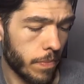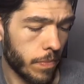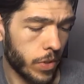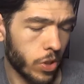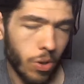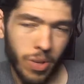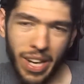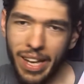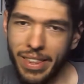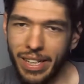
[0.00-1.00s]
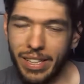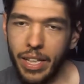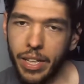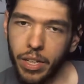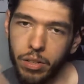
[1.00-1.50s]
So I think, like,